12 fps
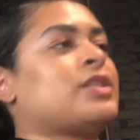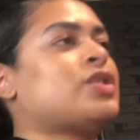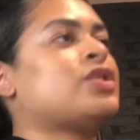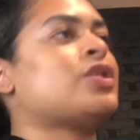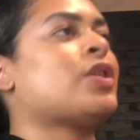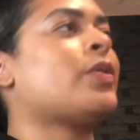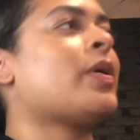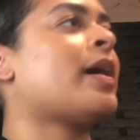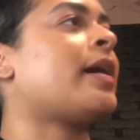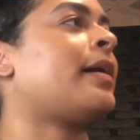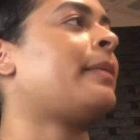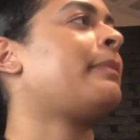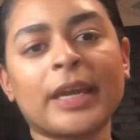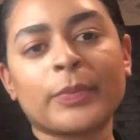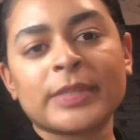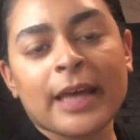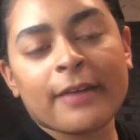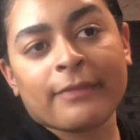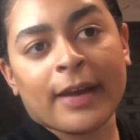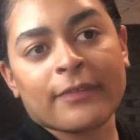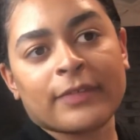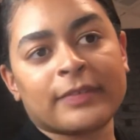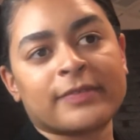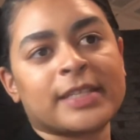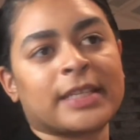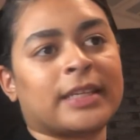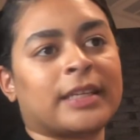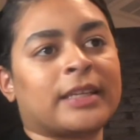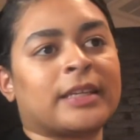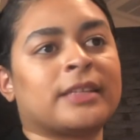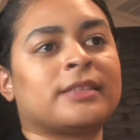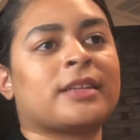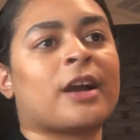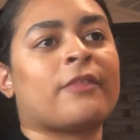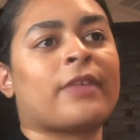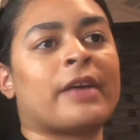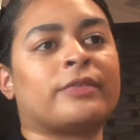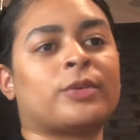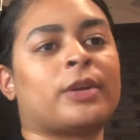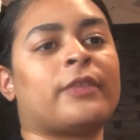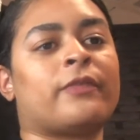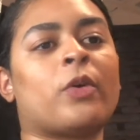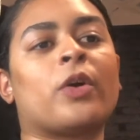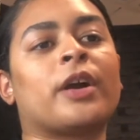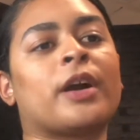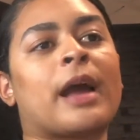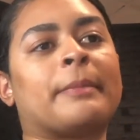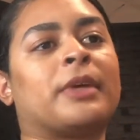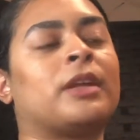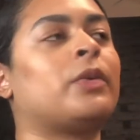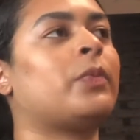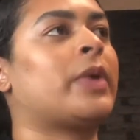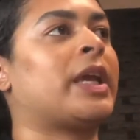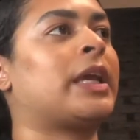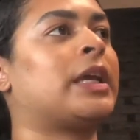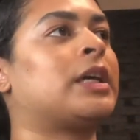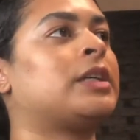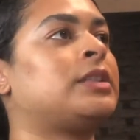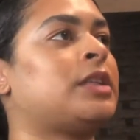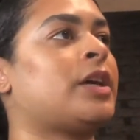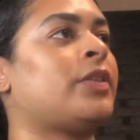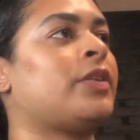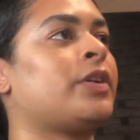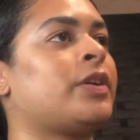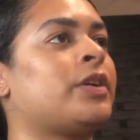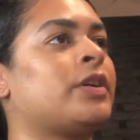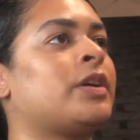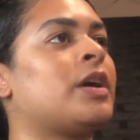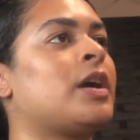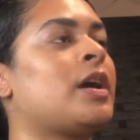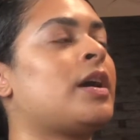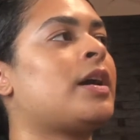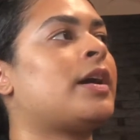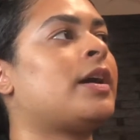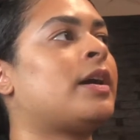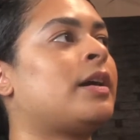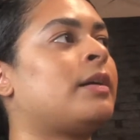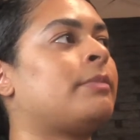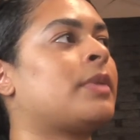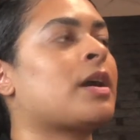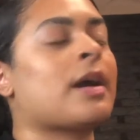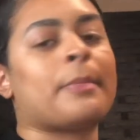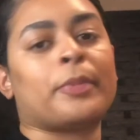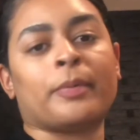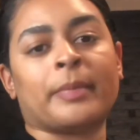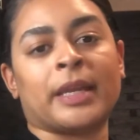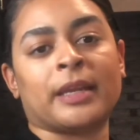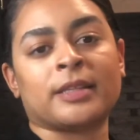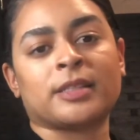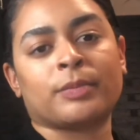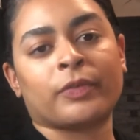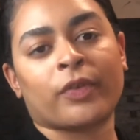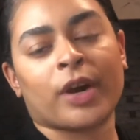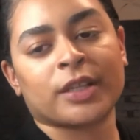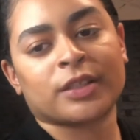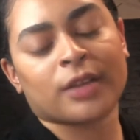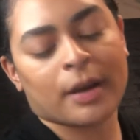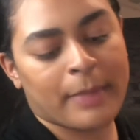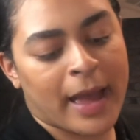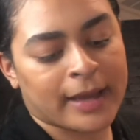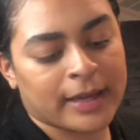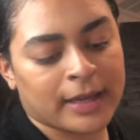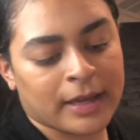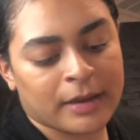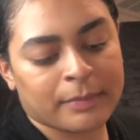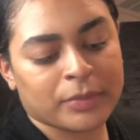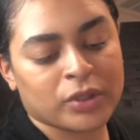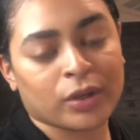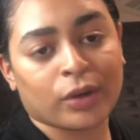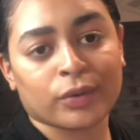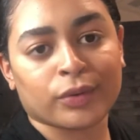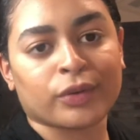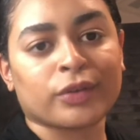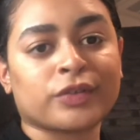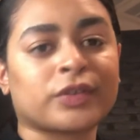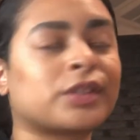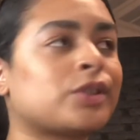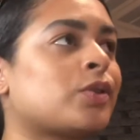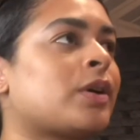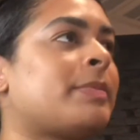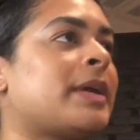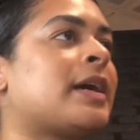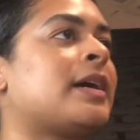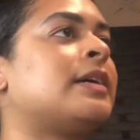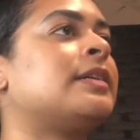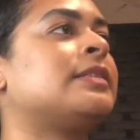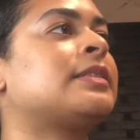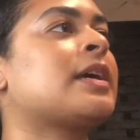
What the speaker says: show up. It was at 5:15. It's now 5:24. I'm gonna wait another couple minutes before I start packing up to go to the grocery store, because